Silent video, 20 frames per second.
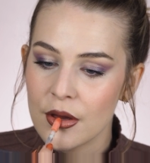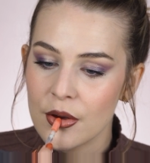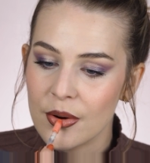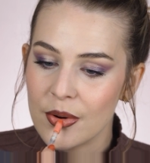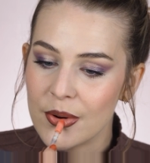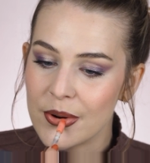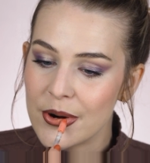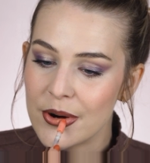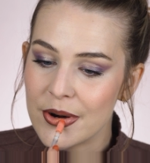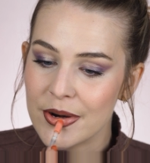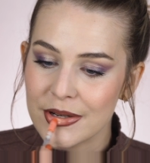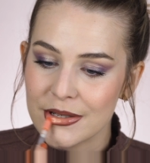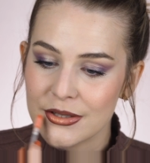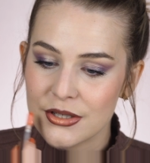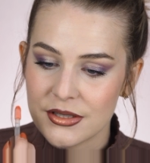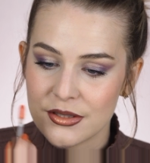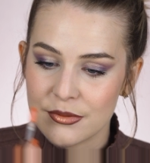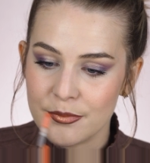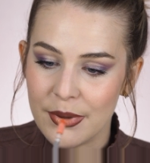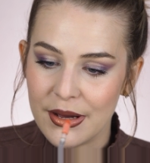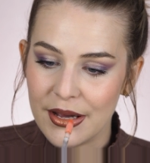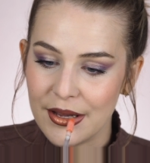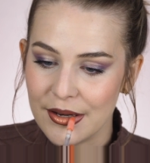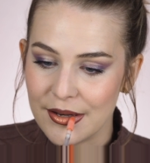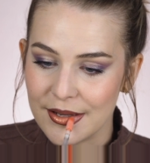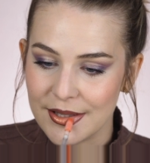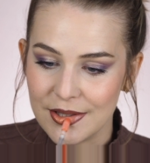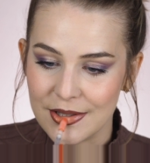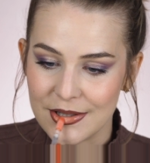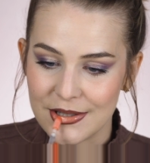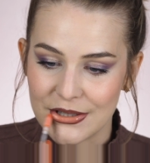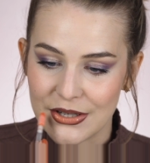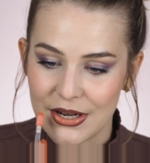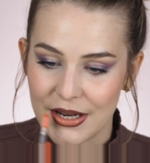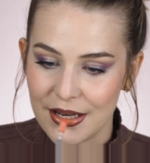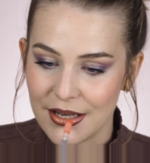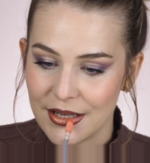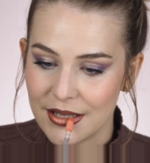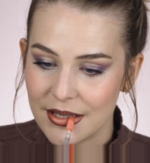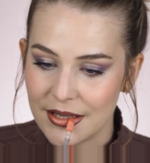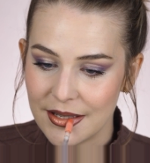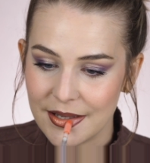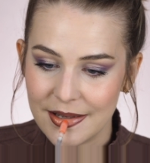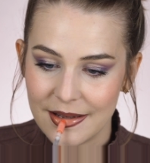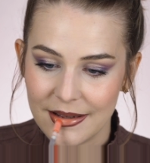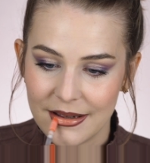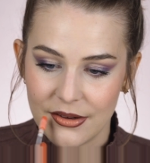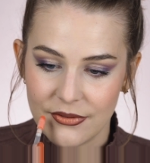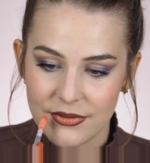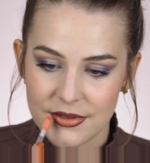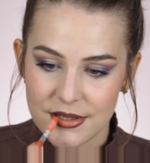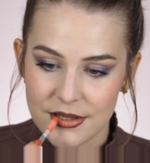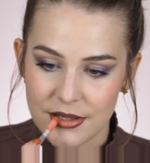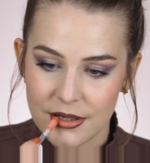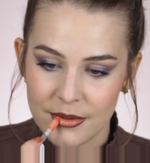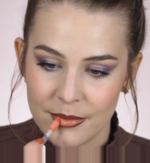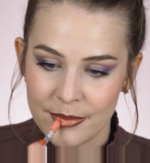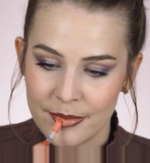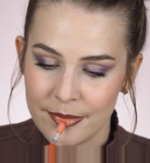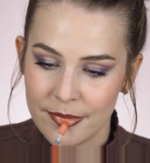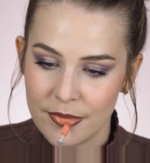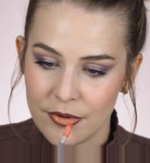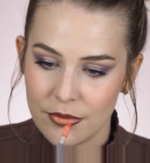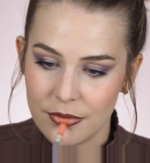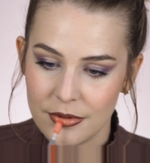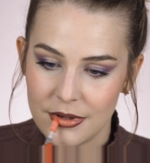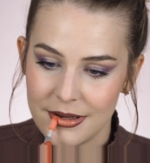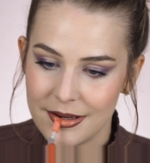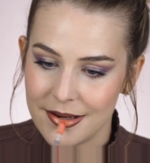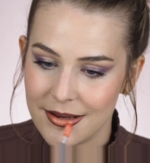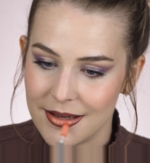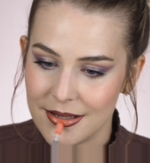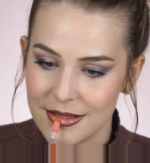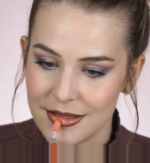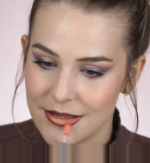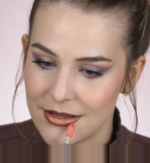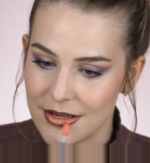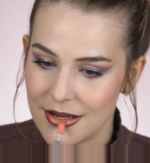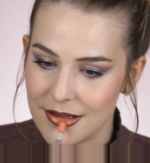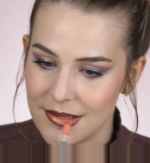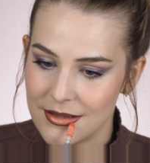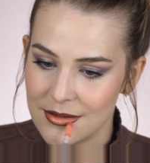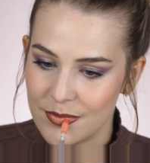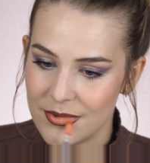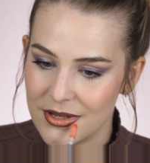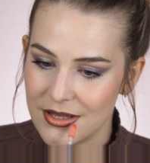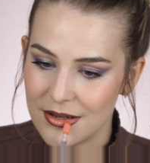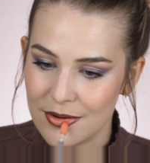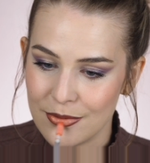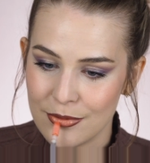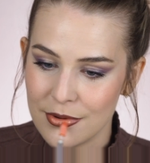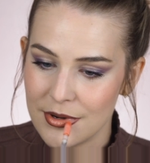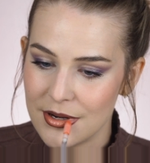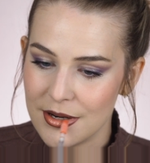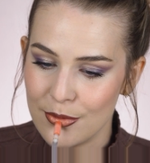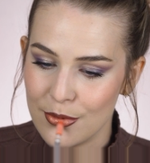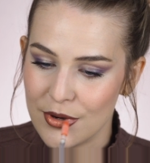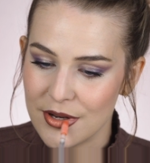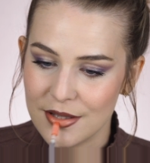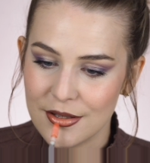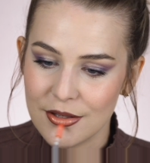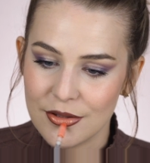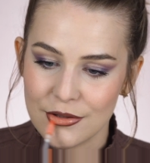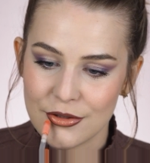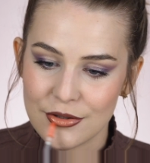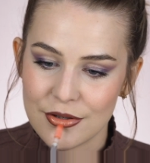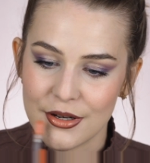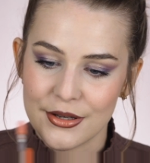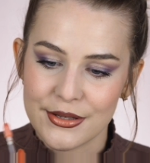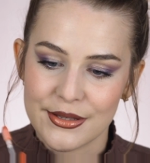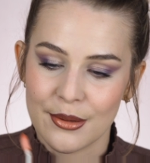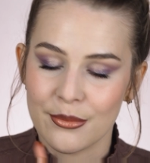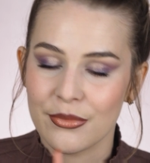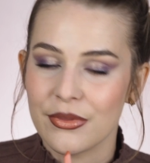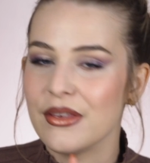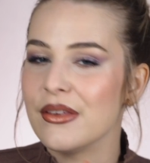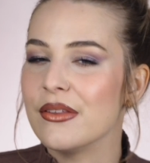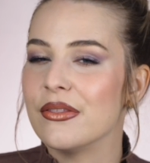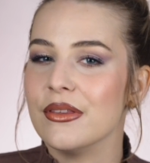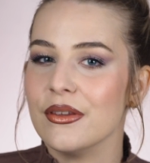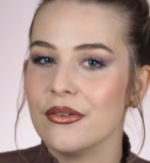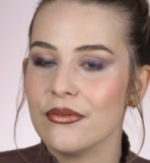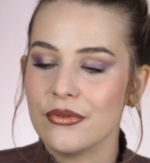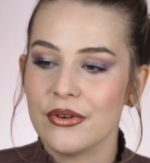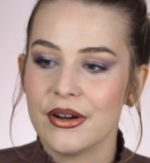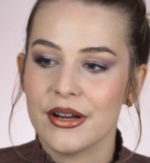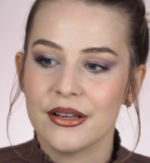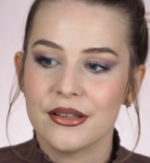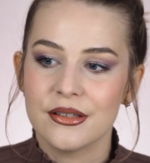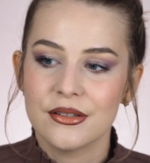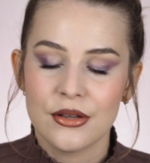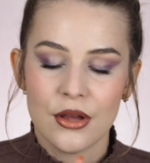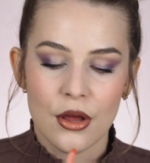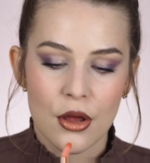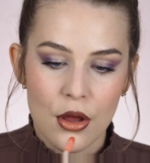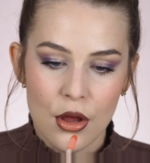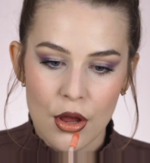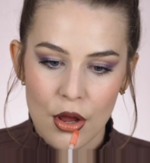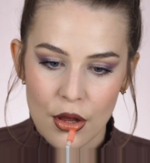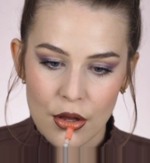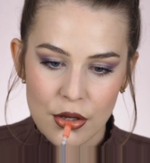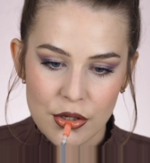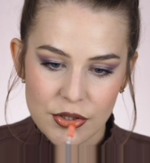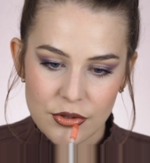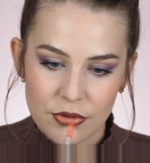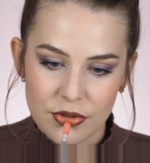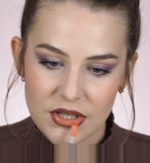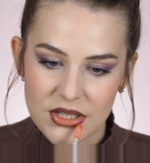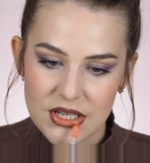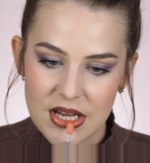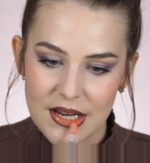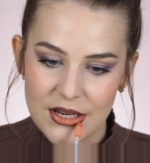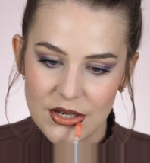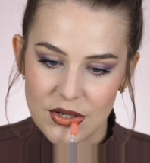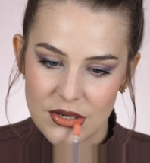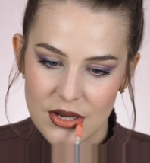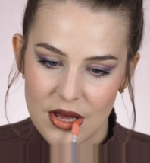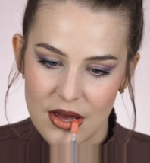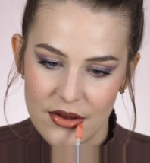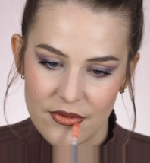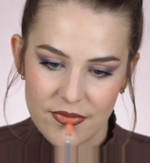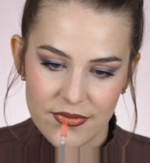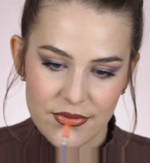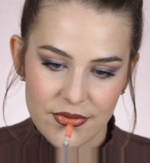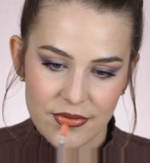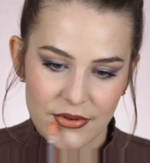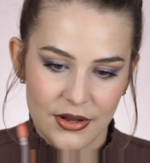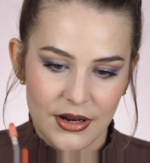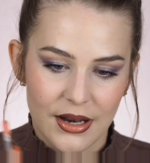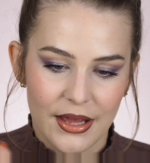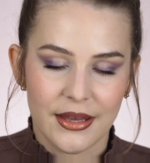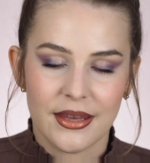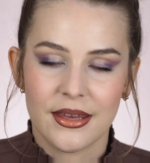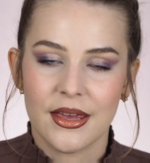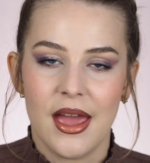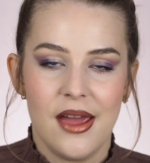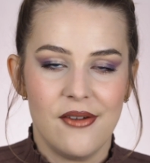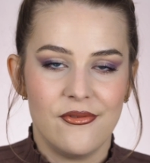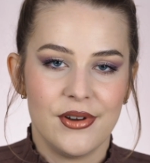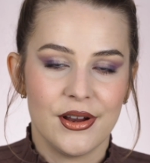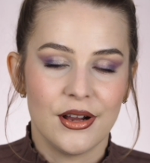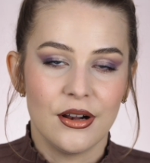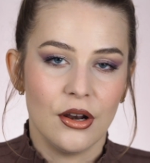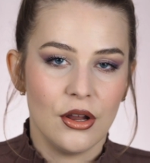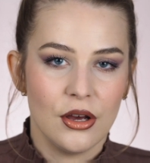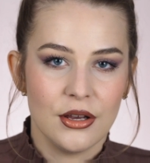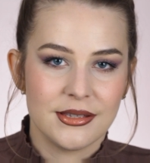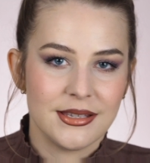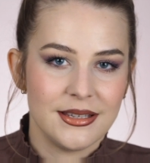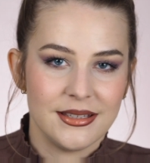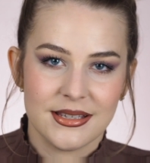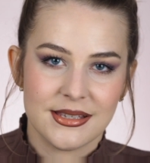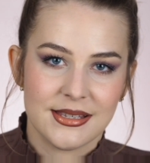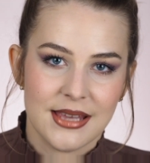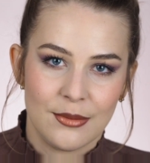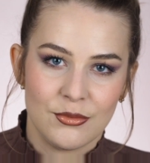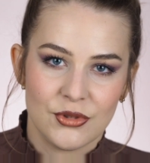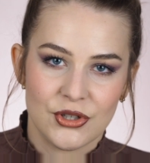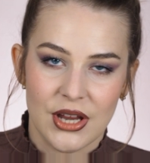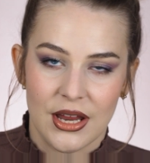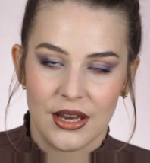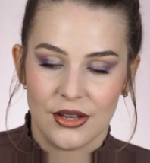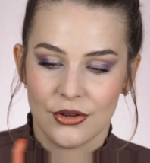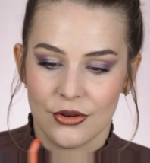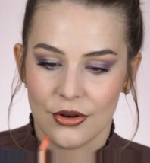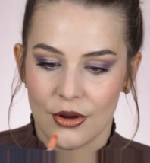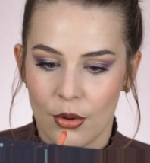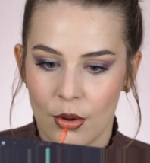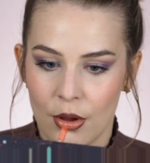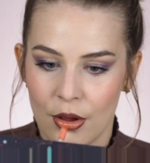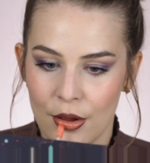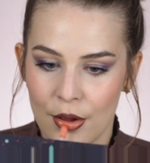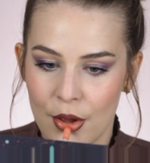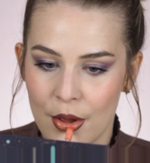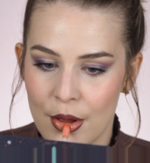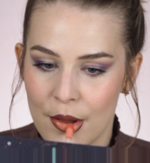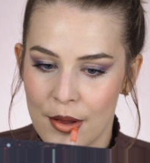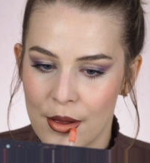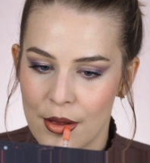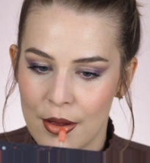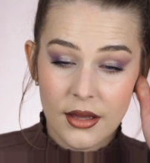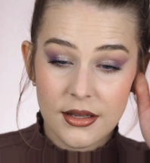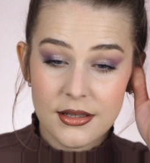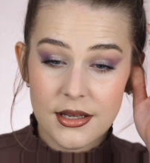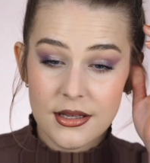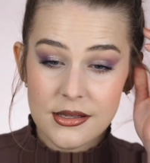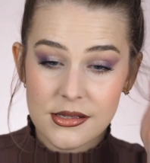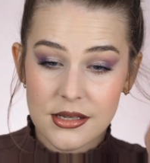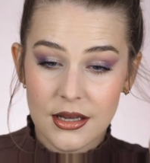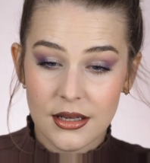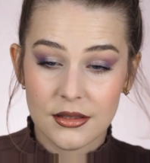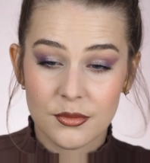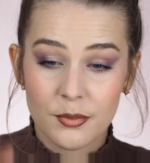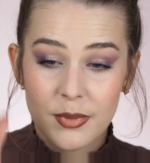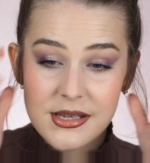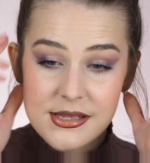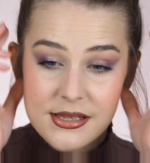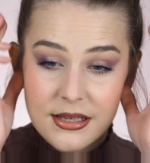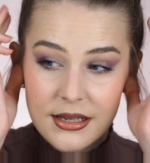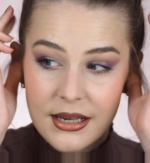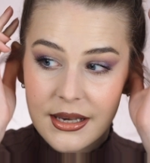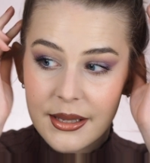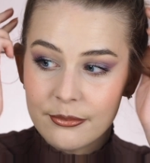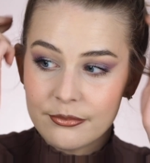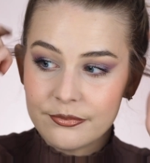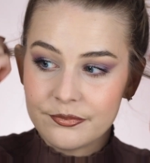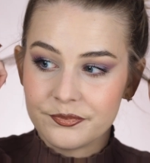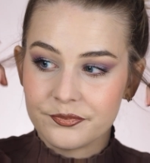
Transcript: or just buy another shade. They have some really nice shades, but I really wanted to try something different, so that I don't have like every gloss in the same shade, you know. And that's it basically.